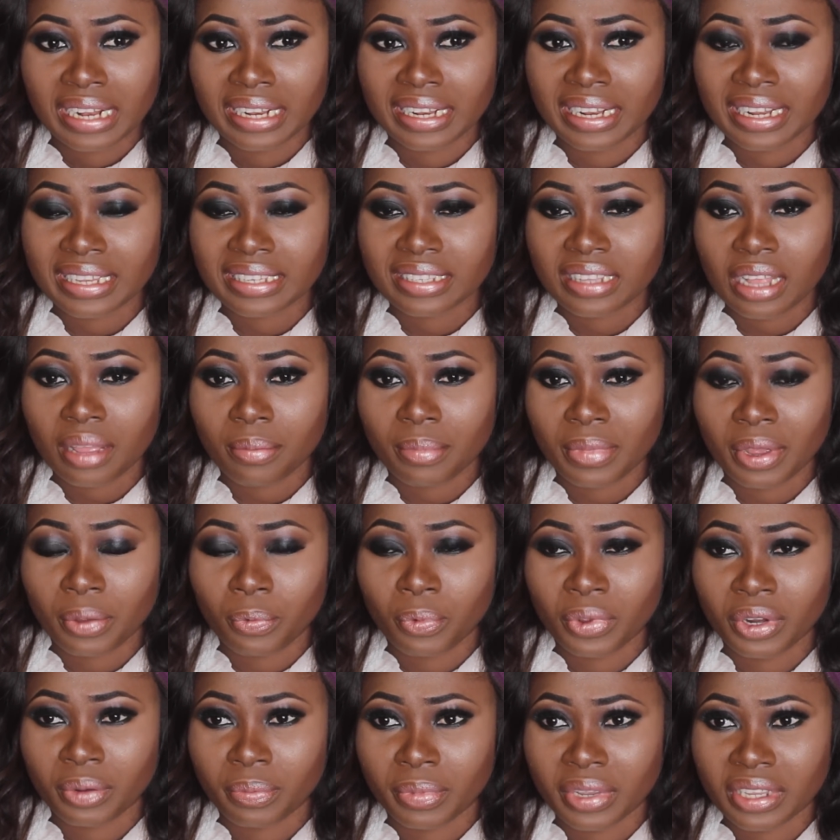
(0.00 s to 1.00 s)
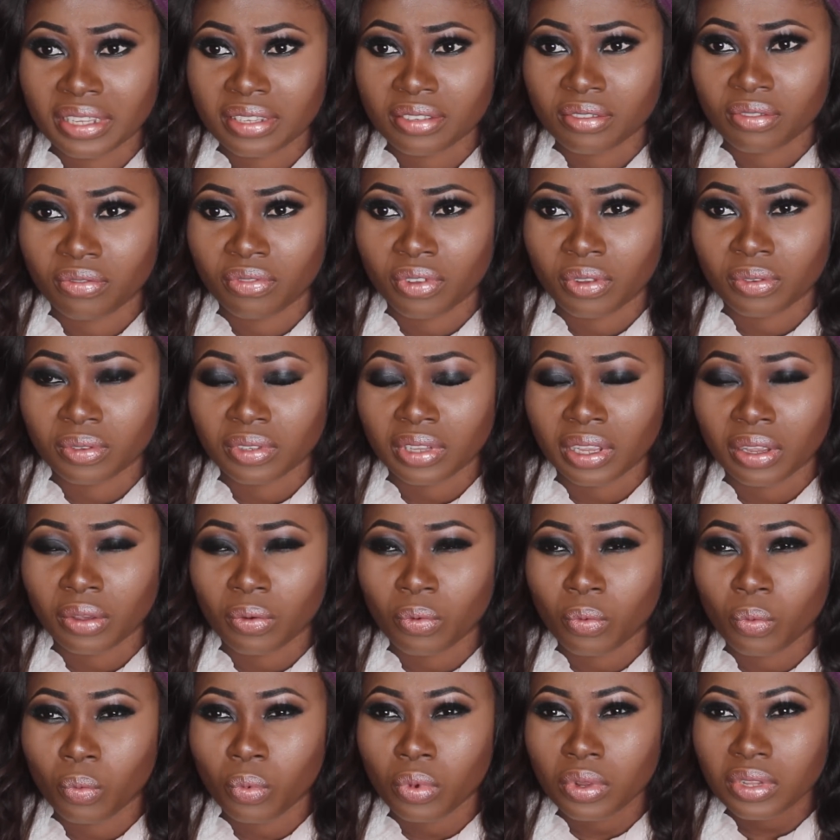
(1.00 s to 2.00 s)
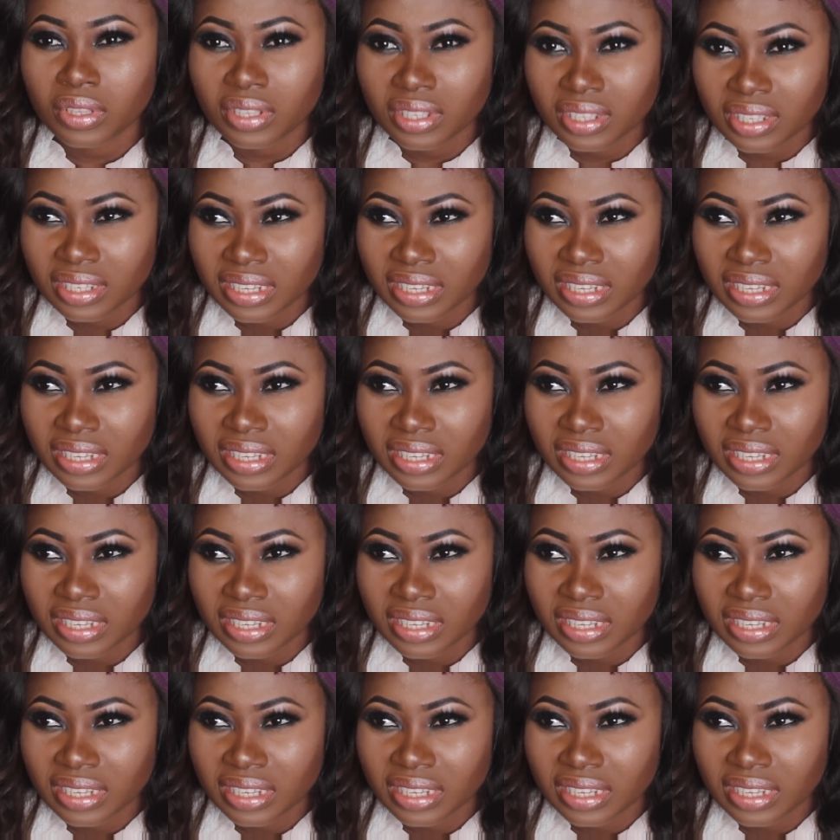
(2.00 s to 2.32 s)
Next time I weighed myself, I was like, what?